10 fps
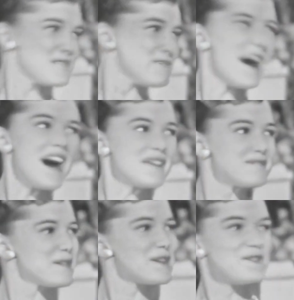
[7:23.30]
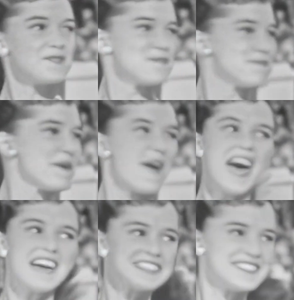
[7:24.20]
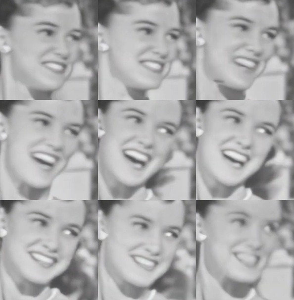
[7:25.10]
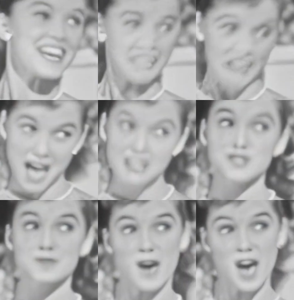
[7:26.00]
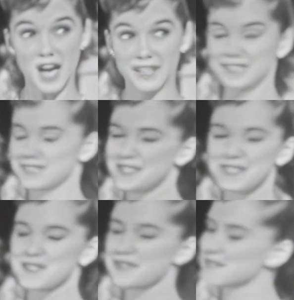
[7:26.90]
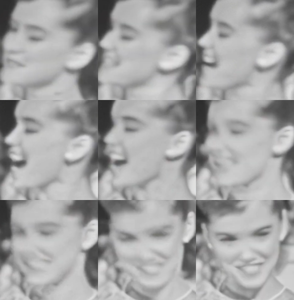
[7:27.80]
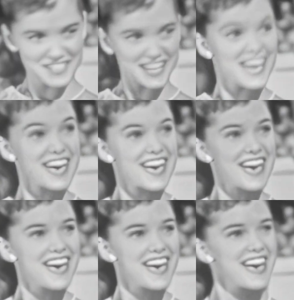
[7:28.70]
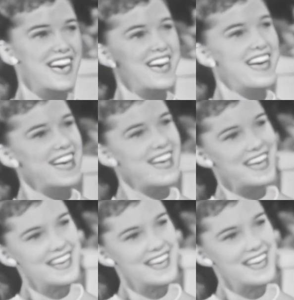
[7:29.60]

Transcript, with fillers: but a beautiful brand new Dodge. Glad you bought a new Dodge today.